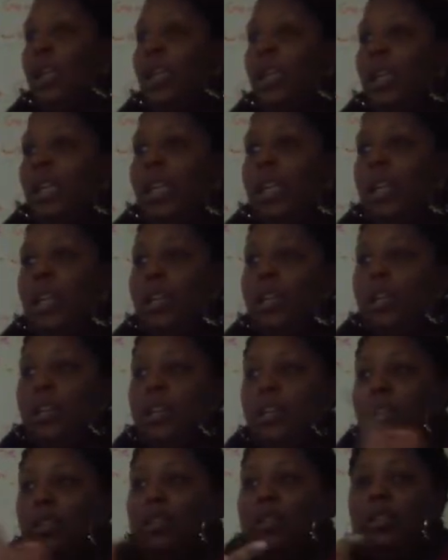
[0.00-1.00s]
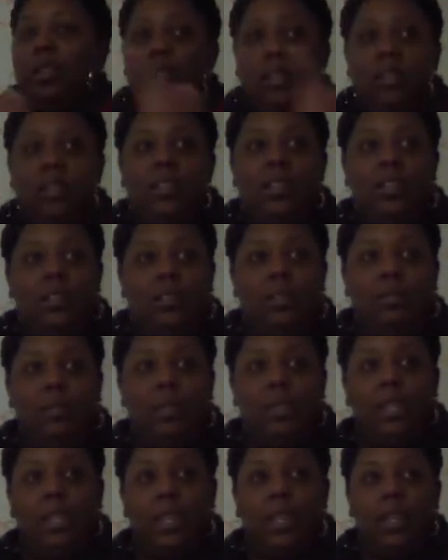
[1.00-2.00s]
here will be
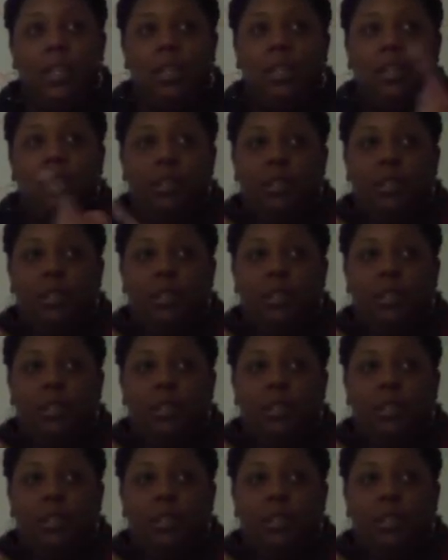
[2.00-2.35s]
together.